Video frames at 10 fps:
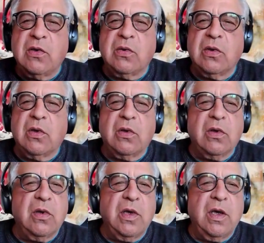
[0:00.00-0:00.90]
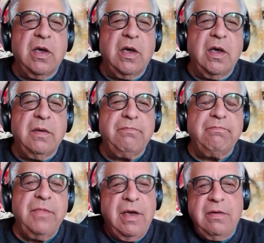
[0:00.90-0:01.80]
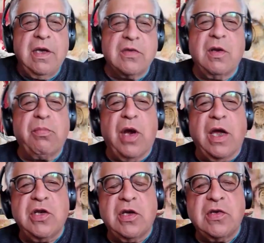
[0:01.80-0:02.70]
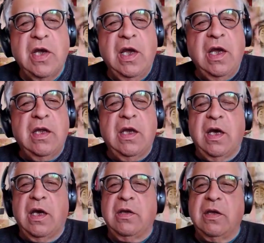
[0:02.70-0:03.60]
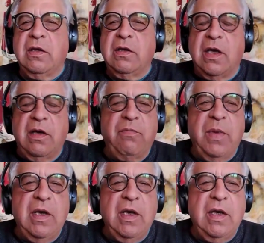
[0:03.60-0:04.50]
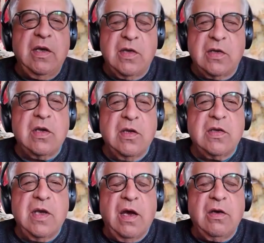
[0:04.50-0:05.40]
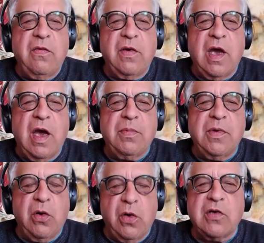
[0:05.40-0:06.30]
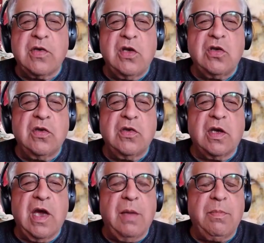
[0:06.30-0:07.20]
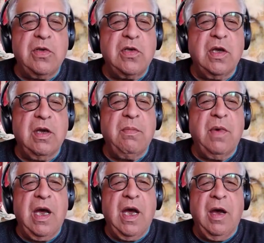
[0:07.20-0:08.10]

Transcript: or I guess they're projects that have been in existence now. The organization's accomplished them.